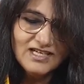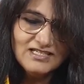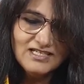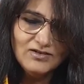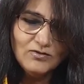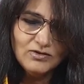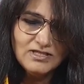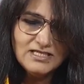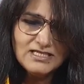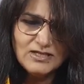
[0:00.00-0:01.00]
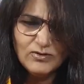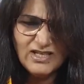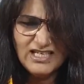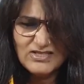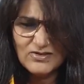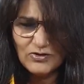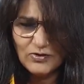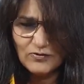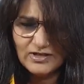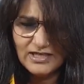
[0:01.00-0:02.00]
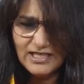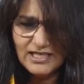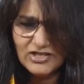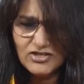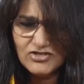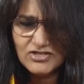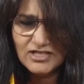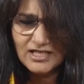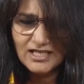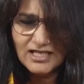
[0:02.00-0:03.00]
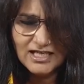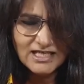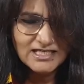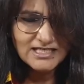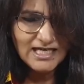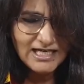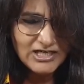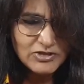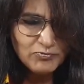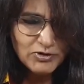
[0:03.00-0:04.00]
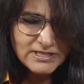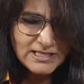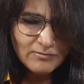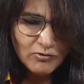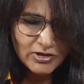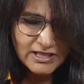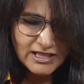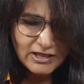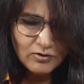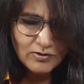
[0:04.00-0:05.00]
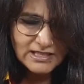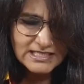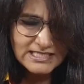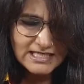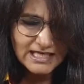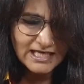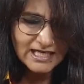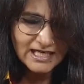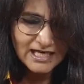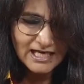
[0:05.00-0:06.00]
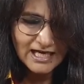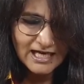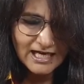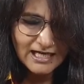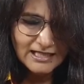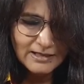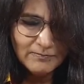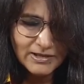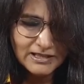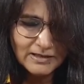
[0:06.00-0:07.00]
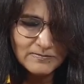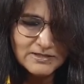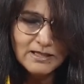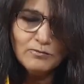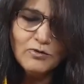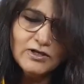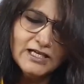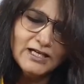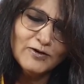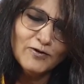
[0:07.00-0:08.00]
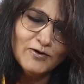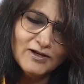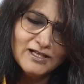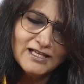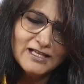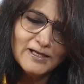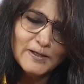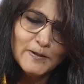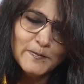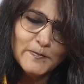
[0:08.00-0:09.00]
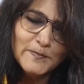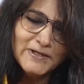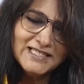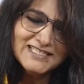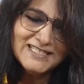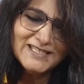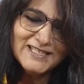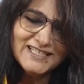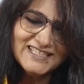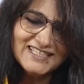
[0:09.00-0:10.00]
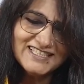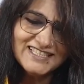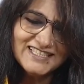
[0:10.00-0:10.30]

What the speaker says: and said, oh, this is looking sort of greenish. Shall I put some more yellow and see? And he picked up some more yellow, mixed it,